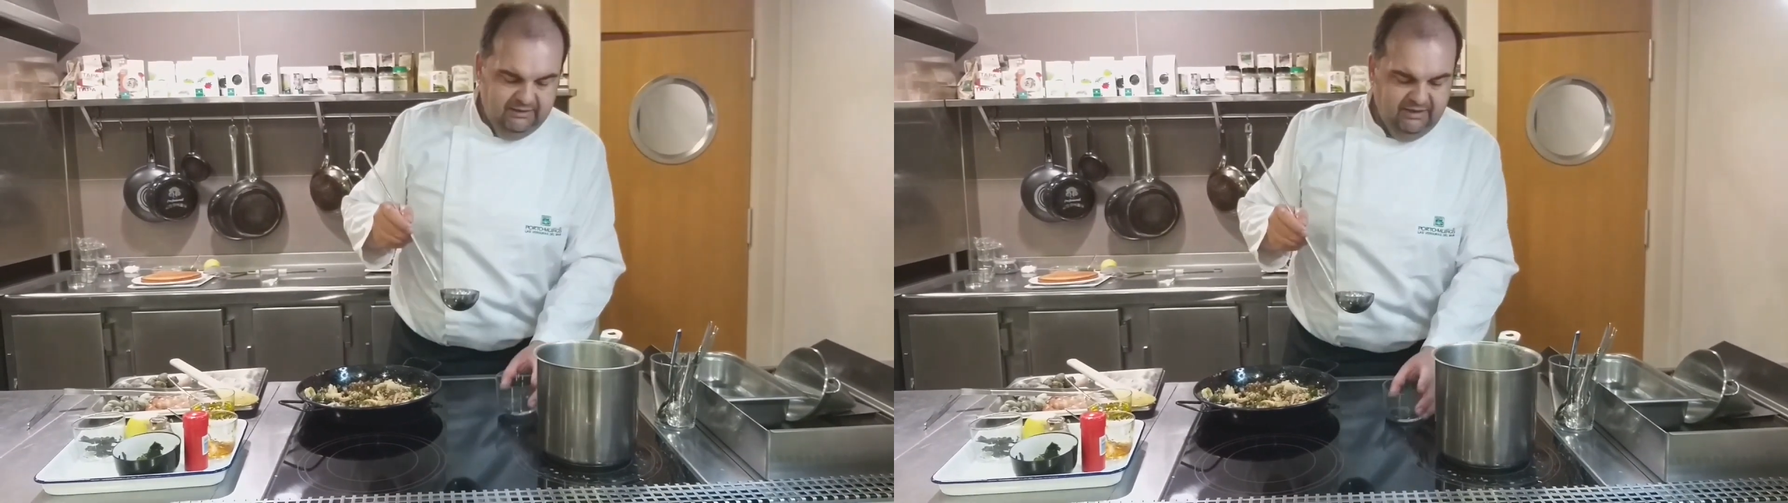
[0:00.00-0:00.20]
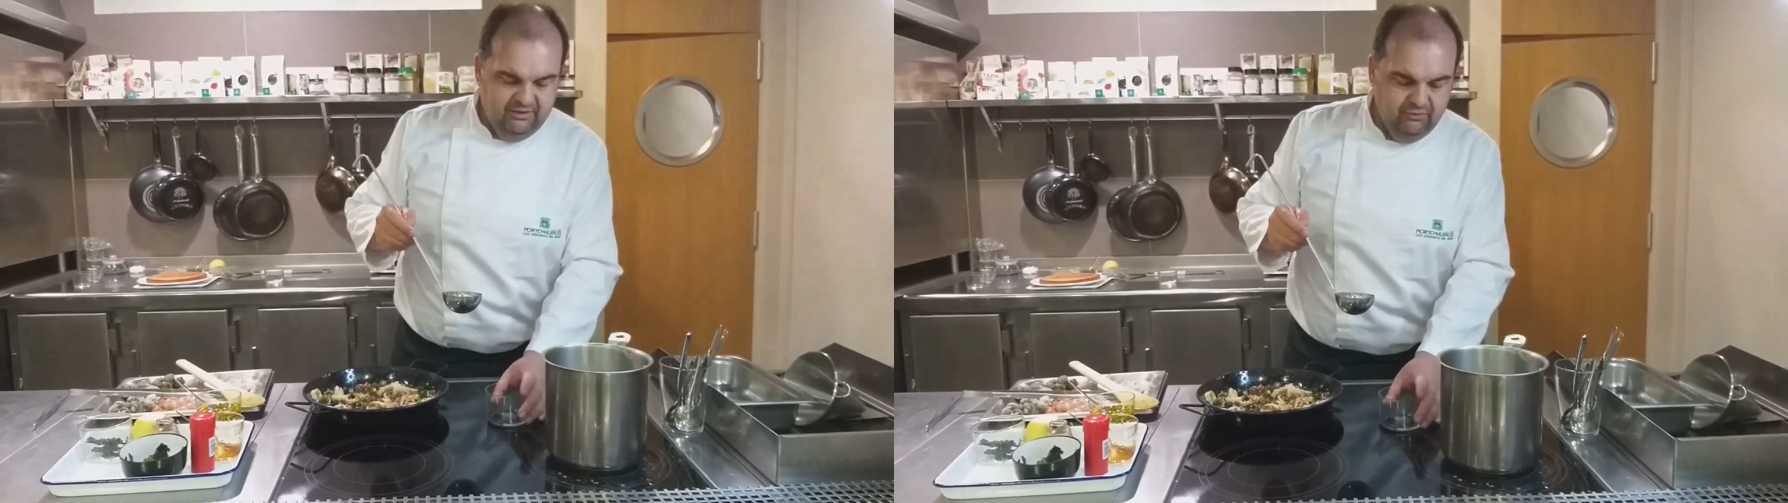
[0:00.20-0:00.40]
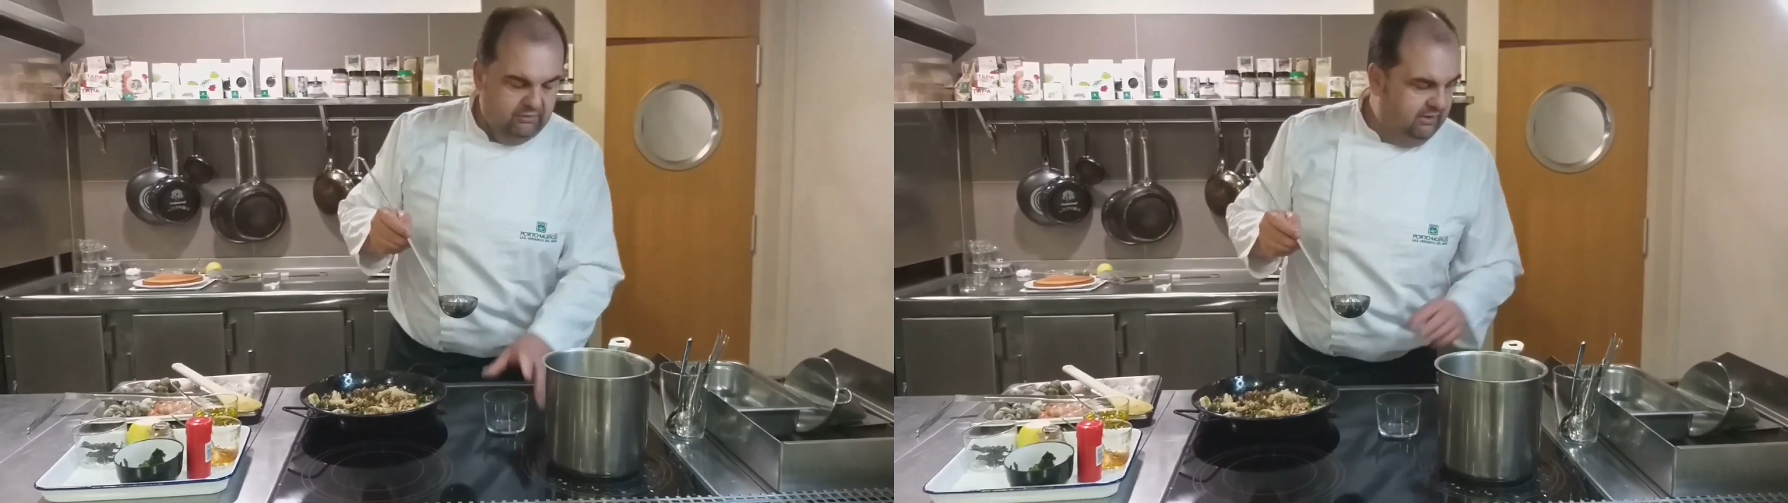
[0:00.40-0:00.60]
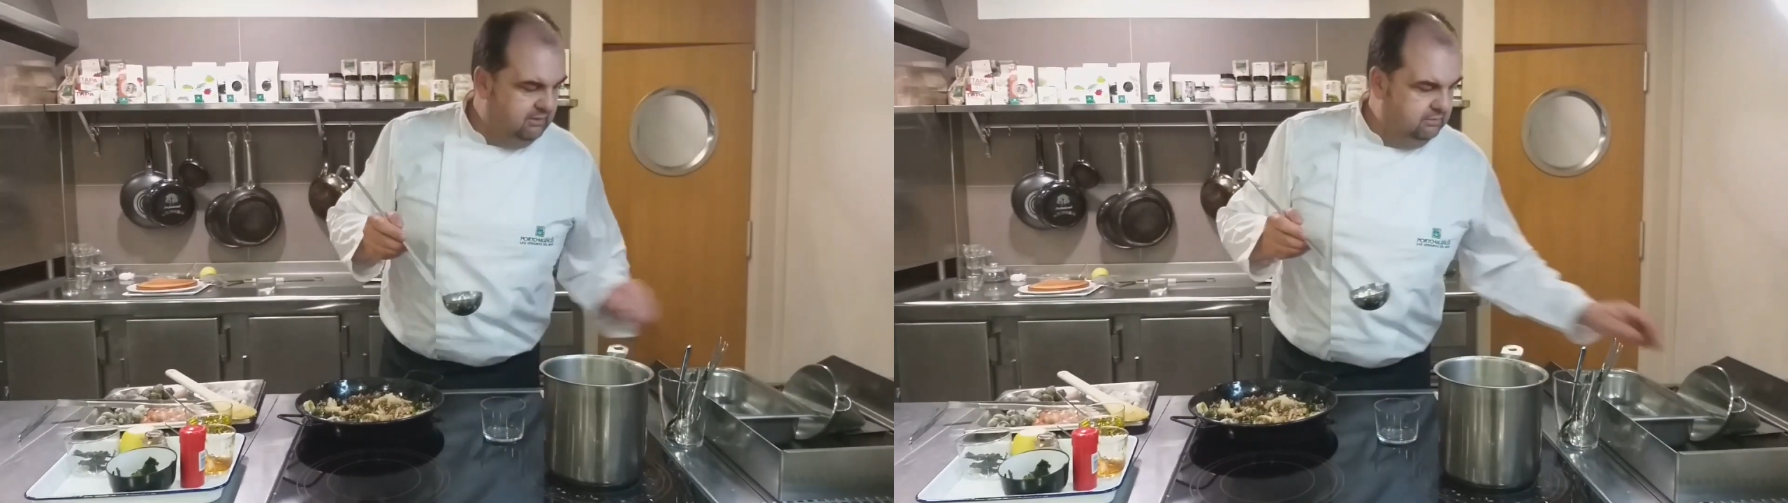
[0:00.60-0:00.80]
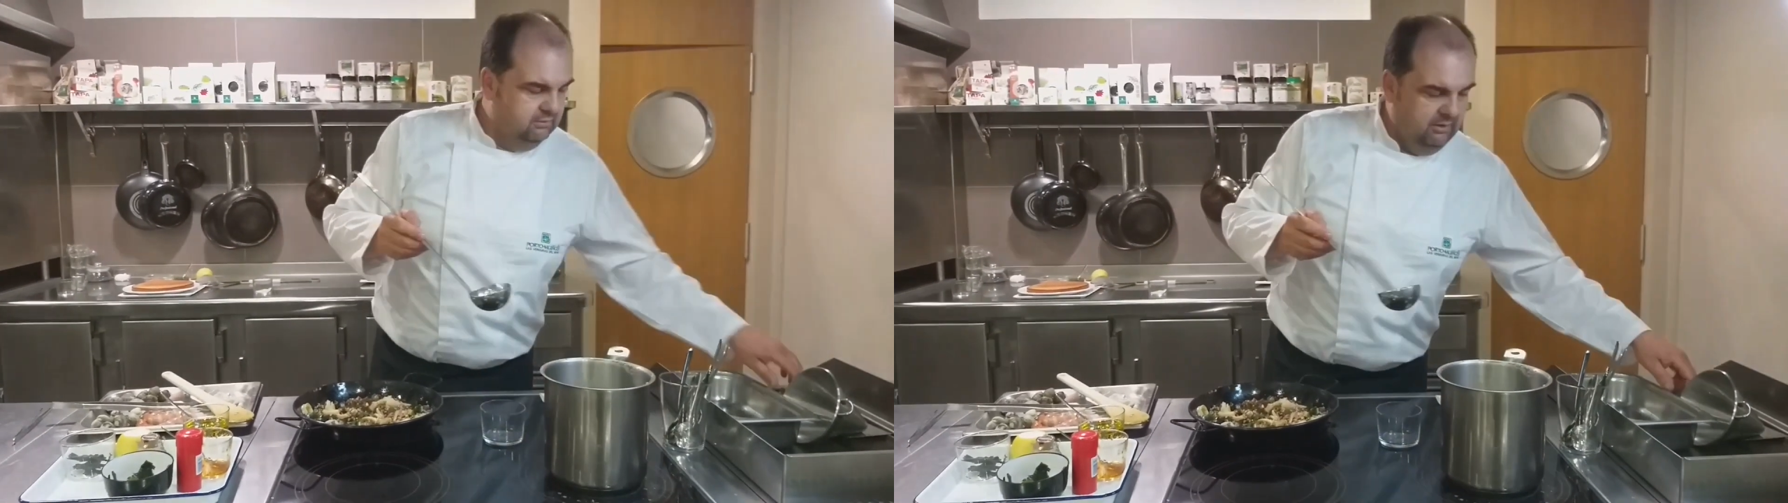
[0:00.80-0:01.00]

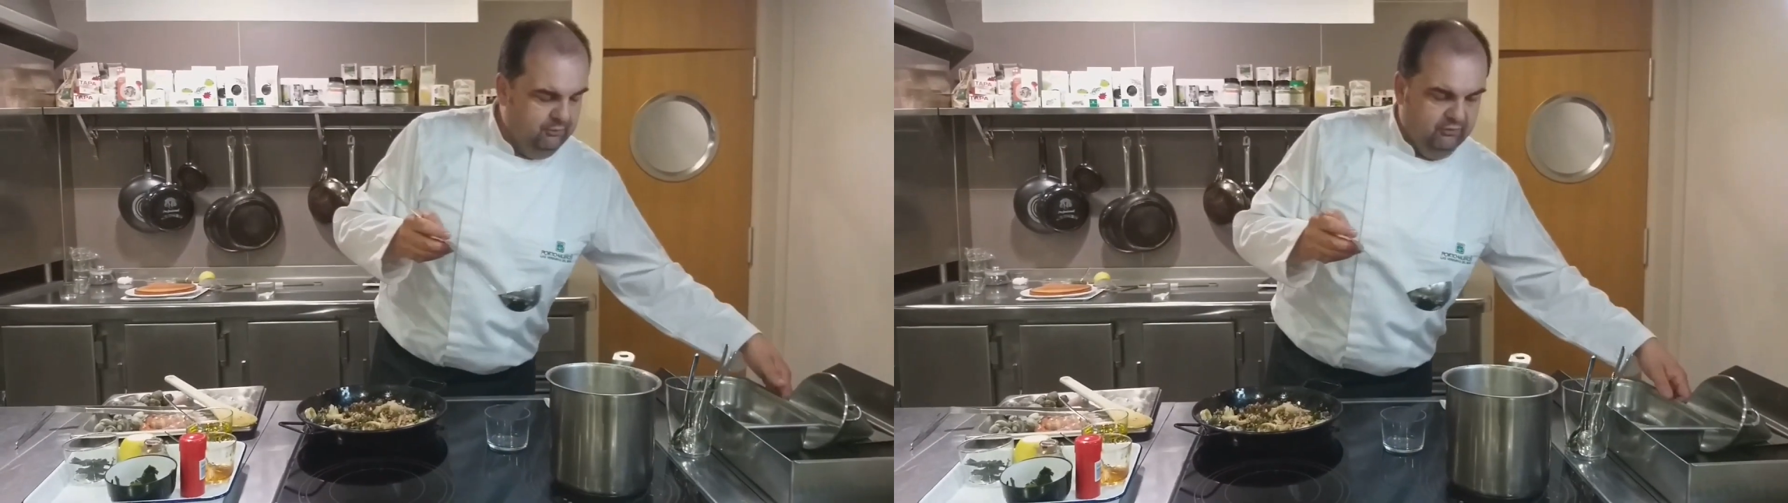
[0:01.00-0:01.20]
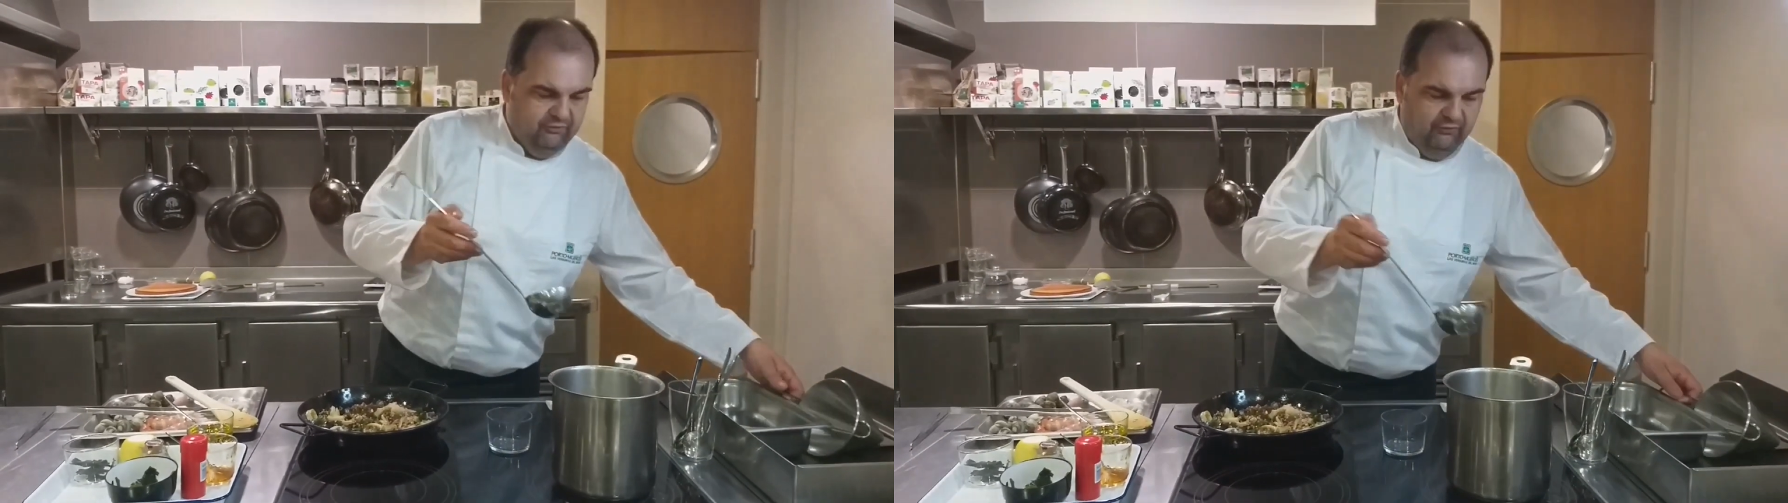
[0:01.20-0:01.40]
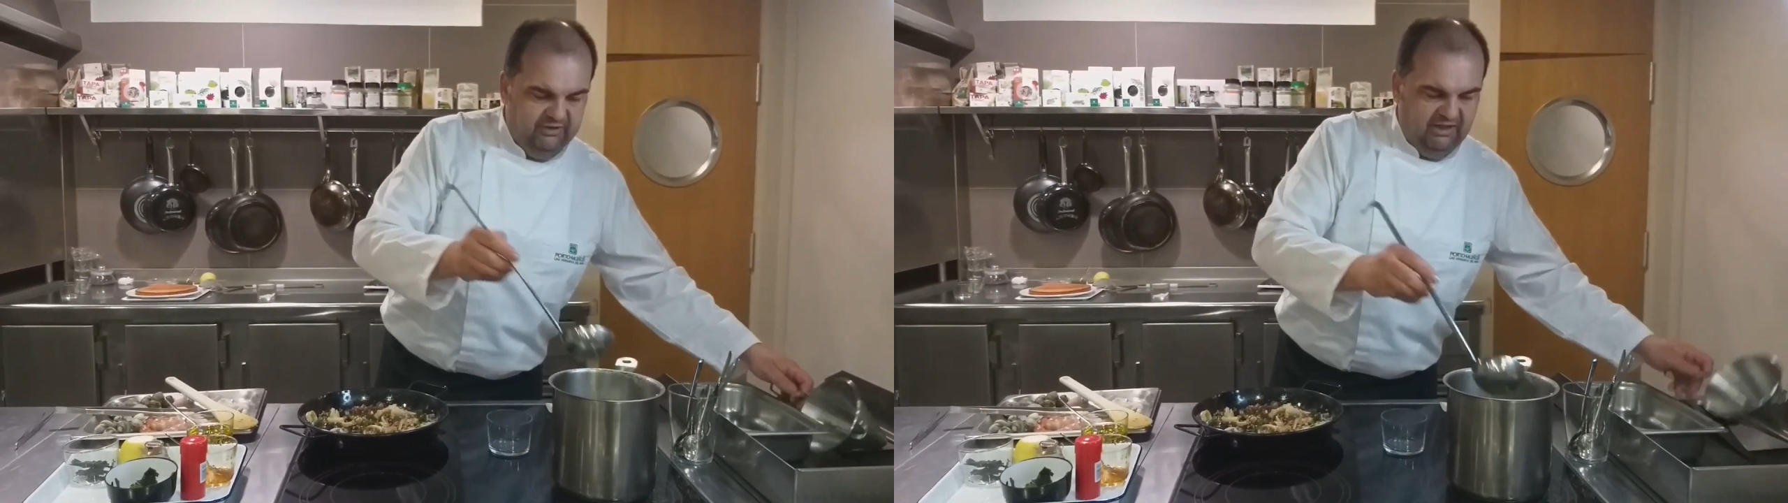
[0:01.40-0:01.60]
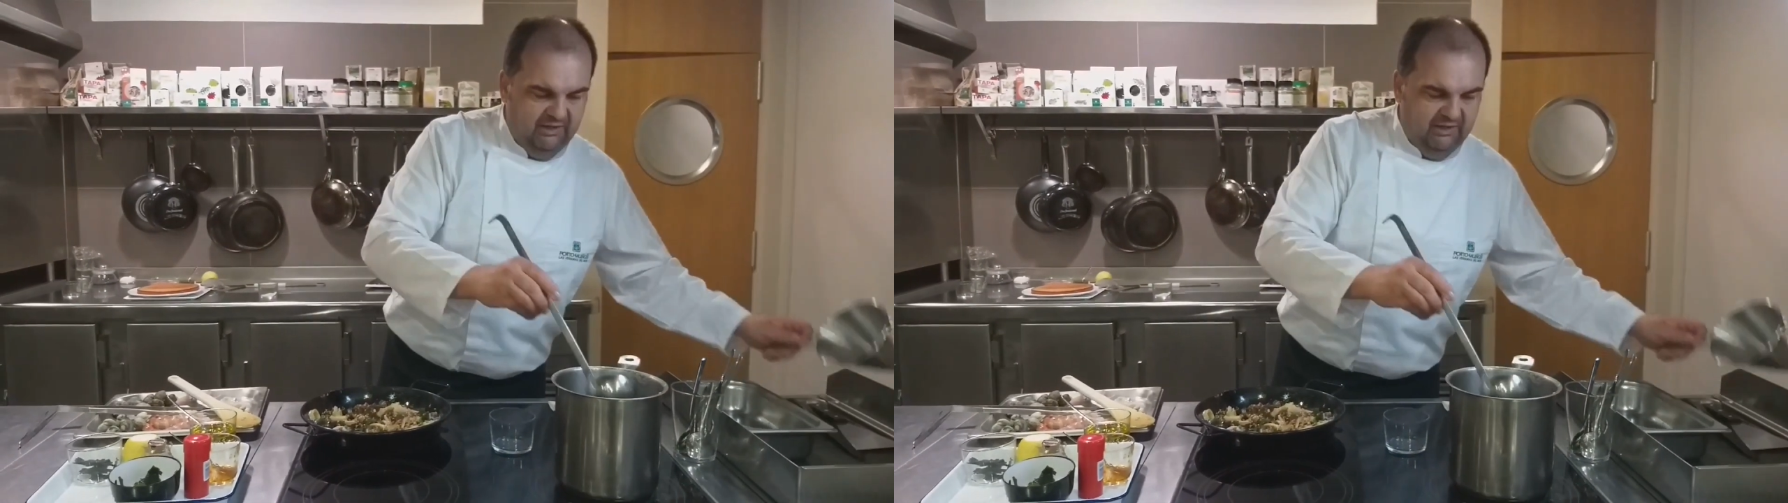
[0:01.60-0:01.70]
3 times, so